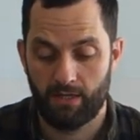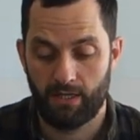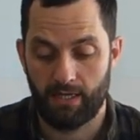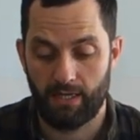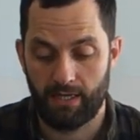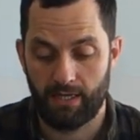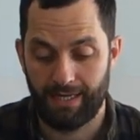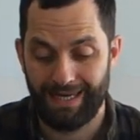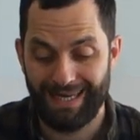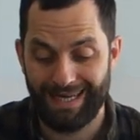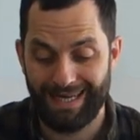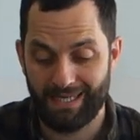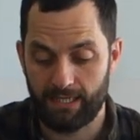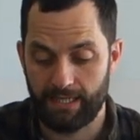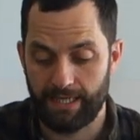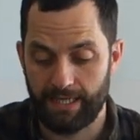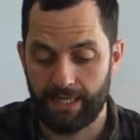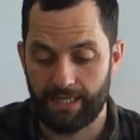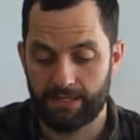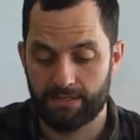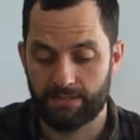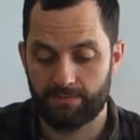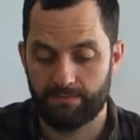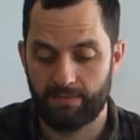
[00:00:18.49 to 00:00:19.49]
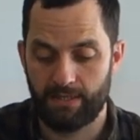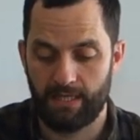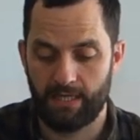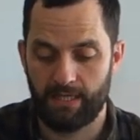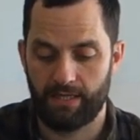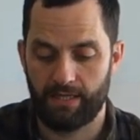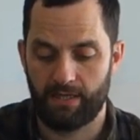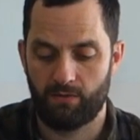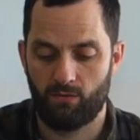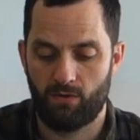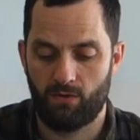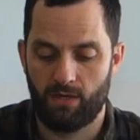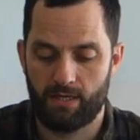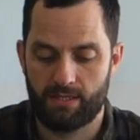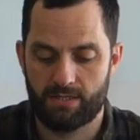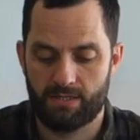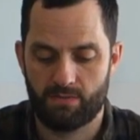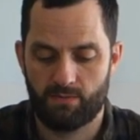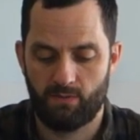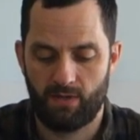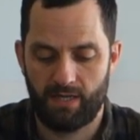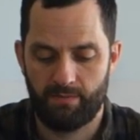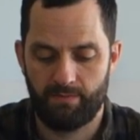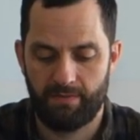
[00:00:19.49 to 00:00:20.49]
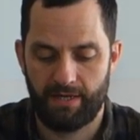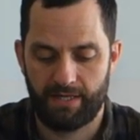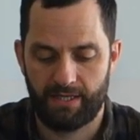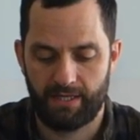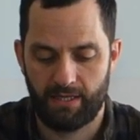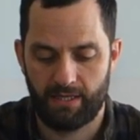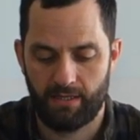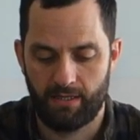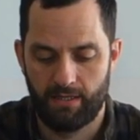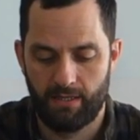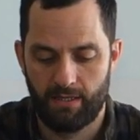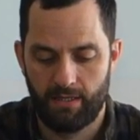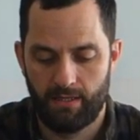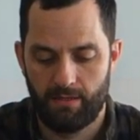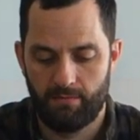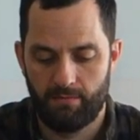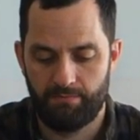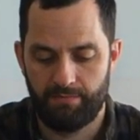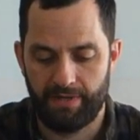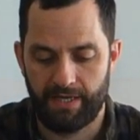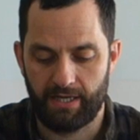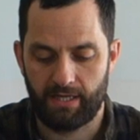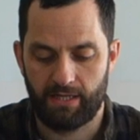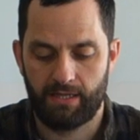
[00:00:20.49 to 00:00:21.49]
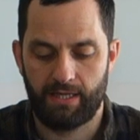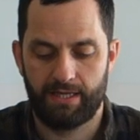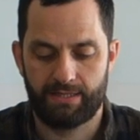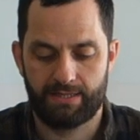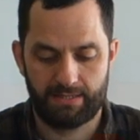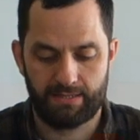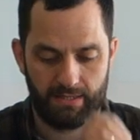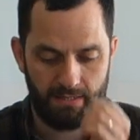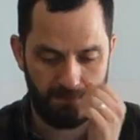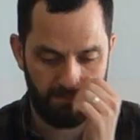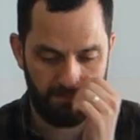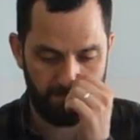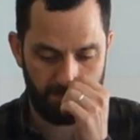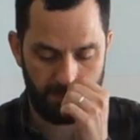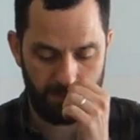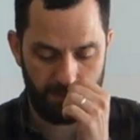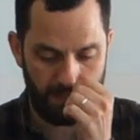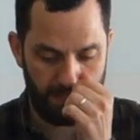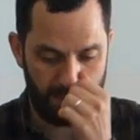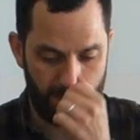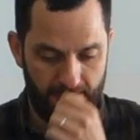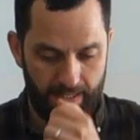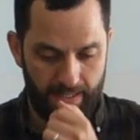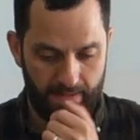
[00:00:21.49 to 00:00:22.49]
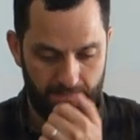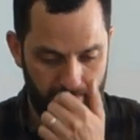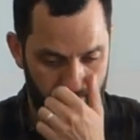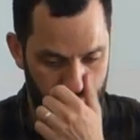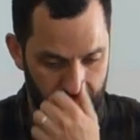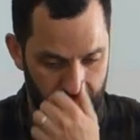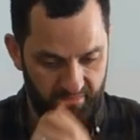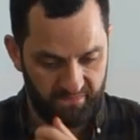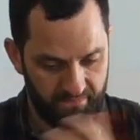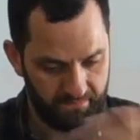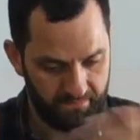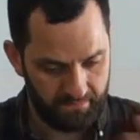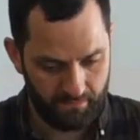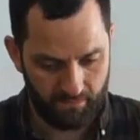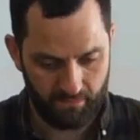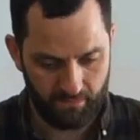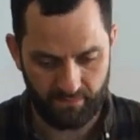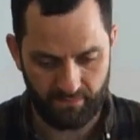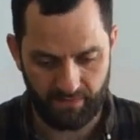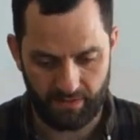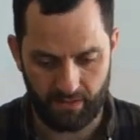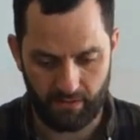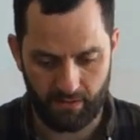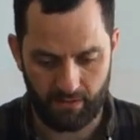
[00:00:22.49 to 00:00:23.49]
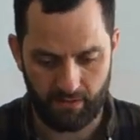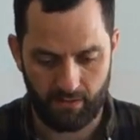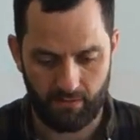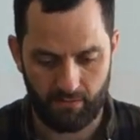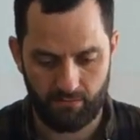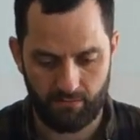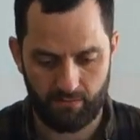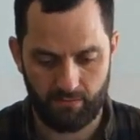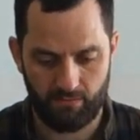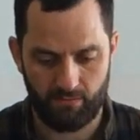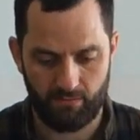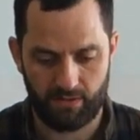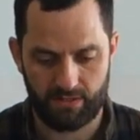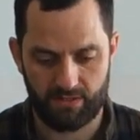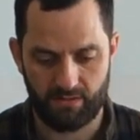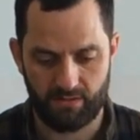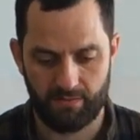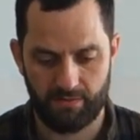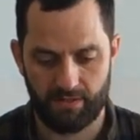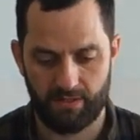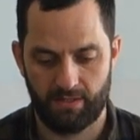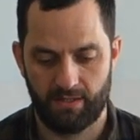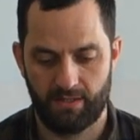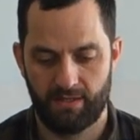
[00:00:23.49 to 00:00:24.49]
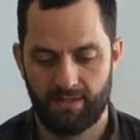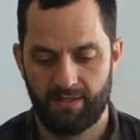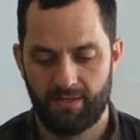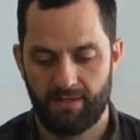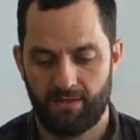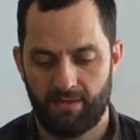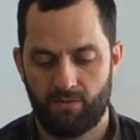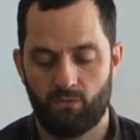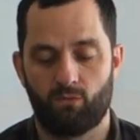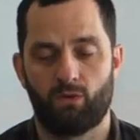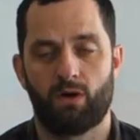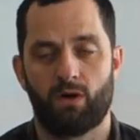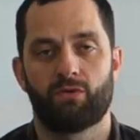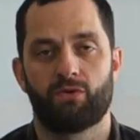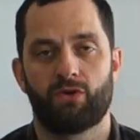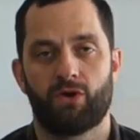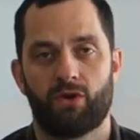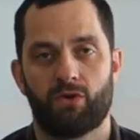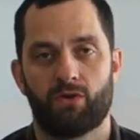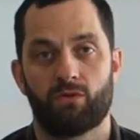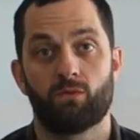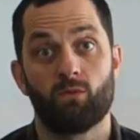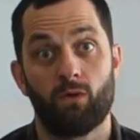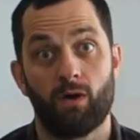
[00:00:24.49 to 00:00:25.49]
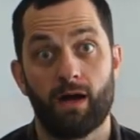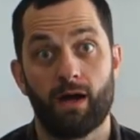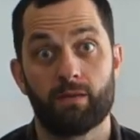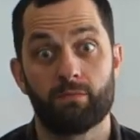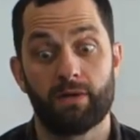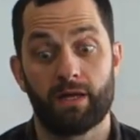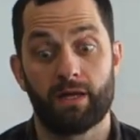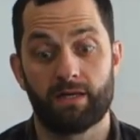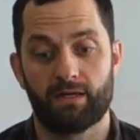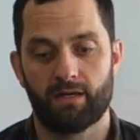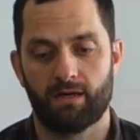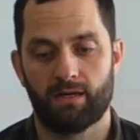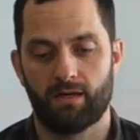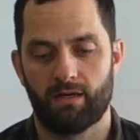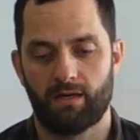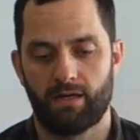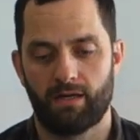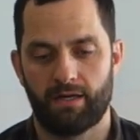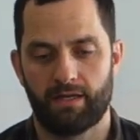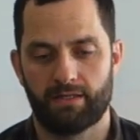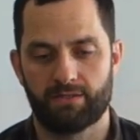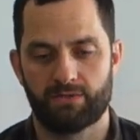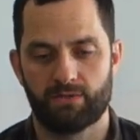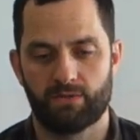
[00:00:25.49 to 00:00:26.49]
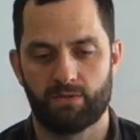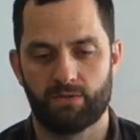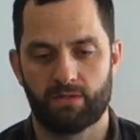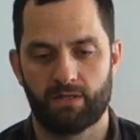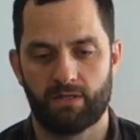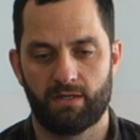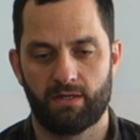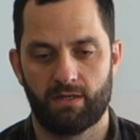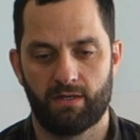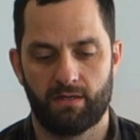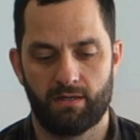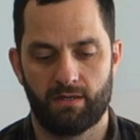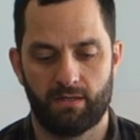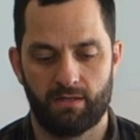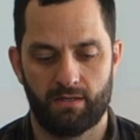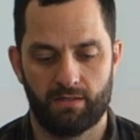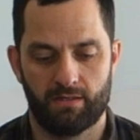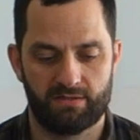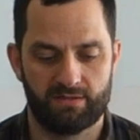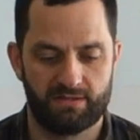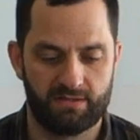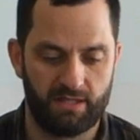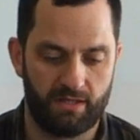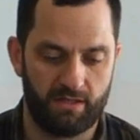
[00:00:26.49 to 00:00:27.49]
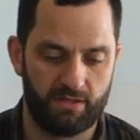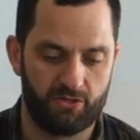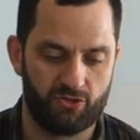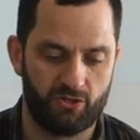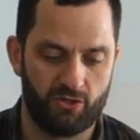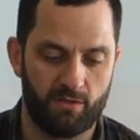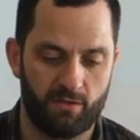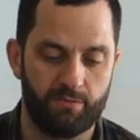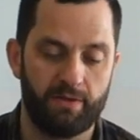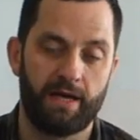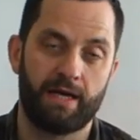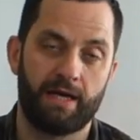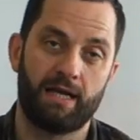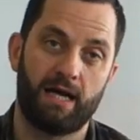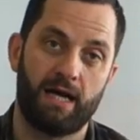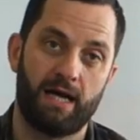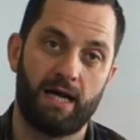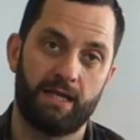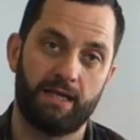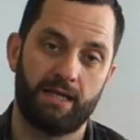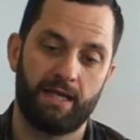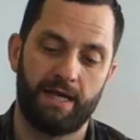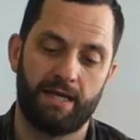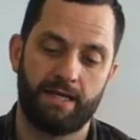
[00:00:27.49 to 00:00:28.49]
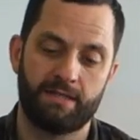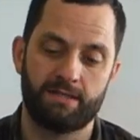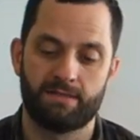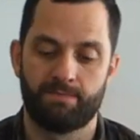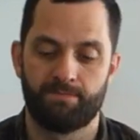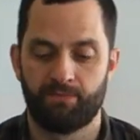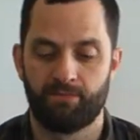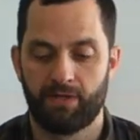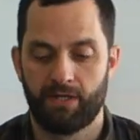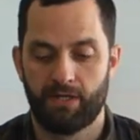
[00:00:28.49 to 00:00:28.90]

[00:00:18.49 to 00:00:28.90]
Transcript: uh, Heartland, Heartland Wines, winemaker Ben Glaetzer, um, you know, reasonably well known winemaker and doing a, a stellar job at Heartland.